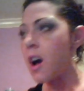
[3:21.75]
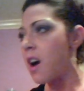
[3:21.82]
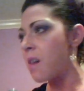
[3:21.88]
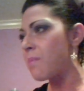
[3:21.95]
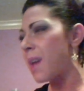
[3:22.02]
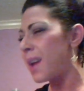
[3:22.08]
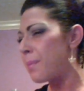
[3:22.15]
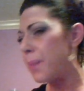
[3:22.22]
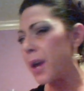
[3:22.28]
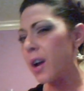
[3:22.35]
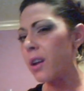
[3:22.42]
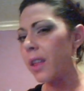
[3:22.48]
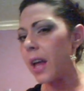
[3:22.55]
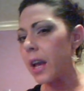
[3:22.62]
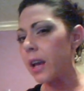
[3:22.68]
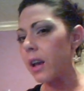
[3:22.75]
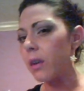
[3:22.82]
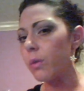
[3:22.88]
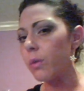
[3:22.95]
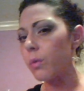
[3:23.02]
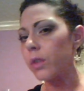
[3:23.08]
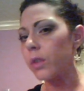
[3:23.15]
I'm not a big like
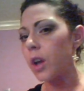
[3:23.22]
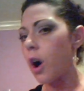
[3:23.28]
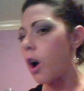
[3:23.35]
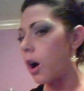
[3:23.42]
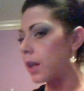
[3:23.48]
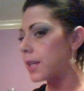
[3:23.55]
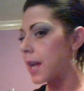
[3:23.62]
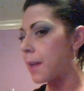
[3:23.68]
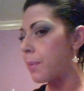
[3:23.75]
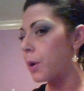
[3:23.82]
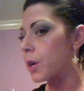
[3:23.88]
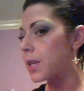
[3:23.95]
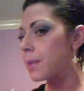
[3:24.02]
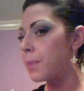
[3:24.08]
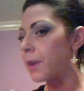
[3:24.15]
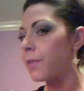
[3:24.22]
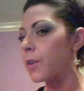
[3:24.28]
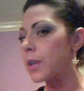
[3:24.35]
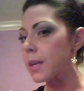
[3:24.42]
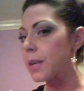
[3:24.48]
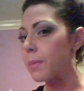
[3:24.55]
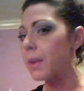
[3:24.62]
the haul type person, but if
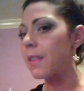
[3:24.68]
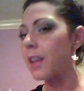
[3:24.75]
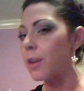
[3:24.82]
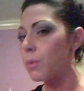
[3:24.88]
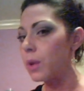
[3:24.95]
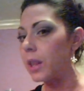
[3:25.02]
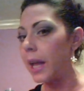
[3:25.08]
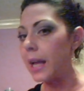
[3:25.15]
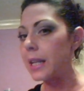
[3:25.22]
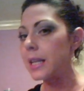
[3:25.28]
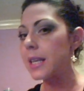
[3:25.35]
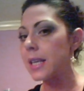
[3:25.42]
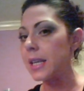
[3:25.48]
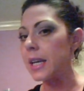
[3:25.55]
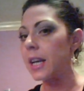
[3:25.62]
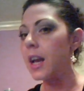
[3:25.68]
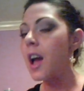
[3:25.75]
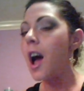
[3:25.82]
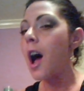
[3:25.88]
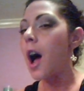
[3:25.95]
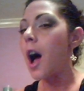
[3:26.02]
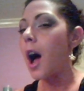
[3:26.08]
there's something that you would like to see,
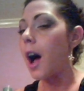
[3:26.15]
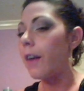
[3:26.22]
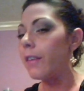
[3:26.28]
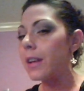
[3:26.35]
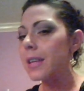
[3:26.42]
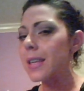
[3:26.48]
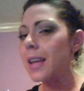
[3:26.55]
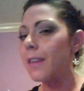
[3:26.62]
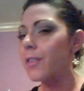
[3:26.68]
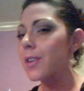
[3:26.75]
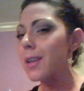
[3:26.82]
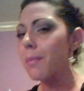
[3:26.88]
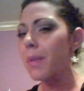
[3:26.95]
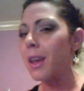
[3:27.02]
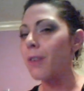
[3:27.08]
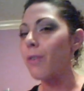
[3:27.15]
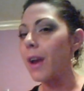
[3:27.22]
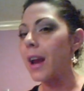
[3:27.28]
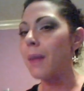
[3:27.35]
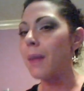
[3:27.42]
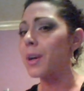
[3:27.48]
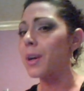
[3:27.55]
obviously if there's something
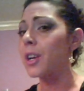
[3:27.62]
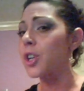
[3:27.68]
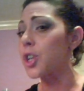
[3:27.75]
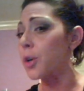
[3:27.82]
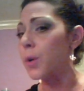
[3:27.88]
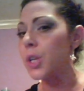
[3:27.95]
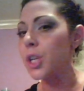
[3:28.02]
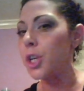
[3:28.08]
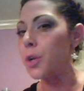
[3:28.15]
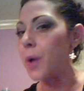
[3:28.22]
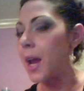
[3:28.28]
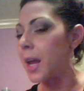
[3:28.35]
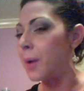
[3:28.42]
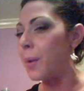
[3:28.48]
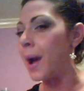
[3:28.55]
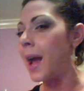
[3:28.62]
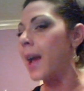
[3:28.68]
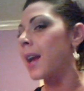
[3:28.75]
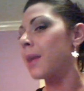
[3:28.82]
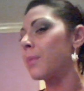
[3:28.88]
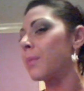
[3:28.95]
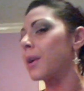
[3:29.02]
great, I'm going to show it to you
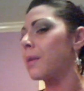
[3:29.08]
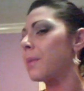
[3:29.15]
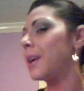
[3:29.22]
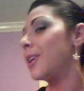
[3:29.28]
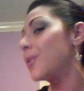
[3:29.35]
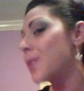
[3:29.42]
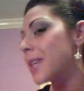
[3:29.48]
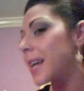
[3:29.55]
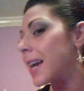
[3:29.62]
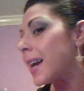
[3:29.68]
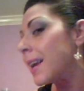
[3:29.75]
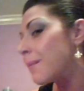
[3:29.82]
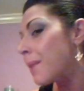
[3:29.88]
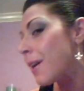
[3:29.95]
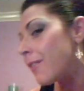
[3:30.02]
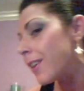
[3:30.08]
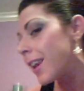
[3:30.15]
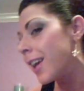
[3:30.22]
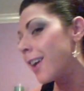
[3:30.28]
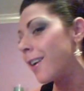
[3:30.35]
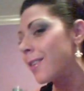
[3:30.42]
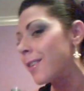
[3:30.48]
anyway, and I'm going to be using it in my
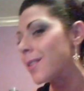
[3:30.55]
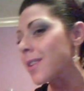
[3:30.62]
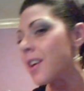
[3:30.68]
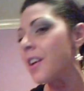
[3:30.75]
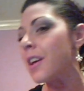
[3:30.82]
videos.